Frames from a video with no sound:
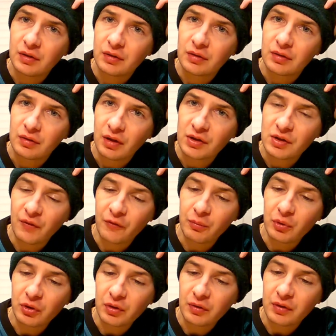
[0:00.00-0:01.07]
and that's a
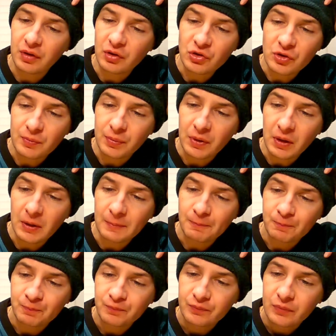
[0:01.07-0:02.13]
familiar thing in Japan.
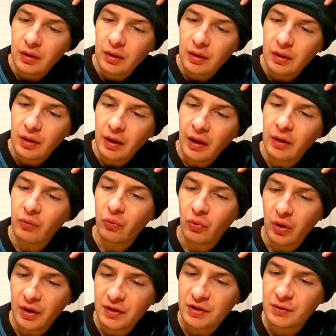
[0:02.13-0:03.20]
And
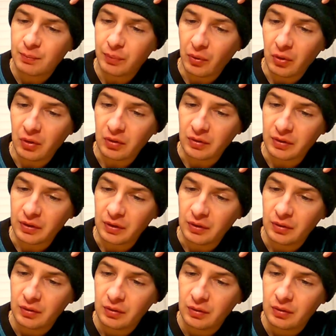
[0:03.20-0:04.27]
rice
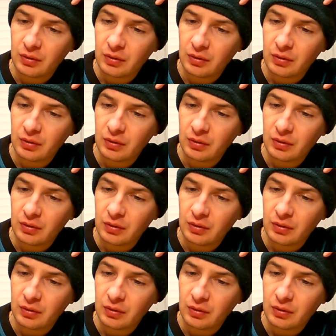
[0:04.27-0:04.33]
barley.